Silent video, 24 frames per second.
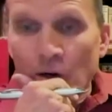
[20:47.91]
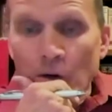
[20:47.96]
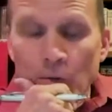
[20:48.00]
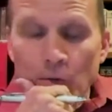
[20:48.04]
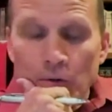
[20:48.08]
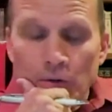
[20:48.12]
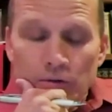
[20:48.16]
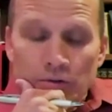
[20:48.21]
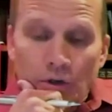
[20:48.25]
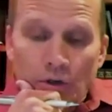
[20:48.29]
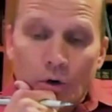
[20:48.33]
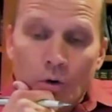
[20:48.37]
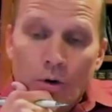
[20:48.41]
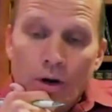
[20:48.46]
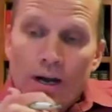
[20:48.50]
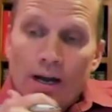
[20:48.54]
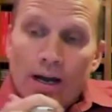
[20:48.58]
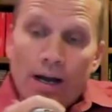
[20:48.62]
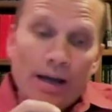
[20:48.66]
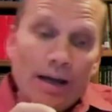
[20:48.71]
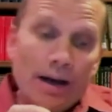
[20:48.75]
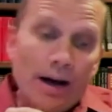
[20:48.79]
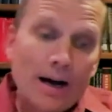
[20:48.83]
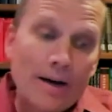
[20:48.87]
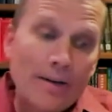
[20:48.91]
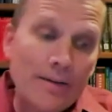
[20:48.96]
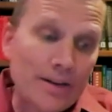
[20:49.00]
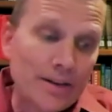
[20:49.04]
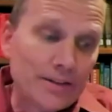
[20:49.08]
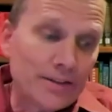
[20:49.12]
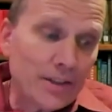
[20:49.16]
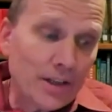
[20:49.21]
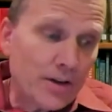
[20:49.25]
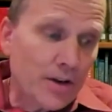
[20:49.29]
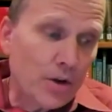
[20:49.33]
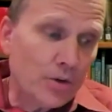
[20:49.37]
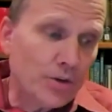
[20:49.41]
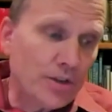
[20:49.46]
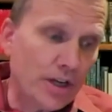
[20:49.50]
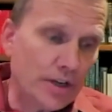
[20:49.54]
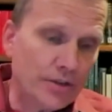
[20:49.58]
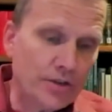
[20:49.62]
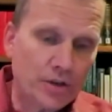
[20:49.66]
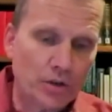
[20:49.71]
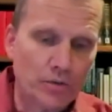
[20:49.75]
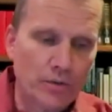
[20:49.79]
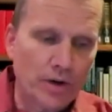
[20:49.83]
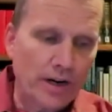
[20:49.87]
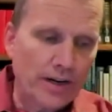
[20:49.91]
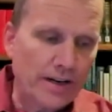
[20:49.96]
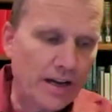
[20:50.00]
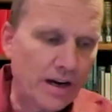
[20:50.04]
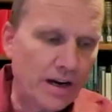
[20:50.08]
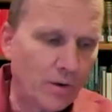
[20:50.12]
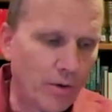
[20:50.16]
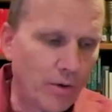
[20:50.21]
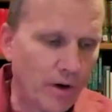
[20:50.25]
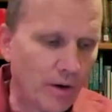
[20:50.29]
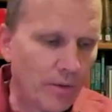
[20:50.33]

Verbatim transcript: So, so uh, this is a huge issue right now.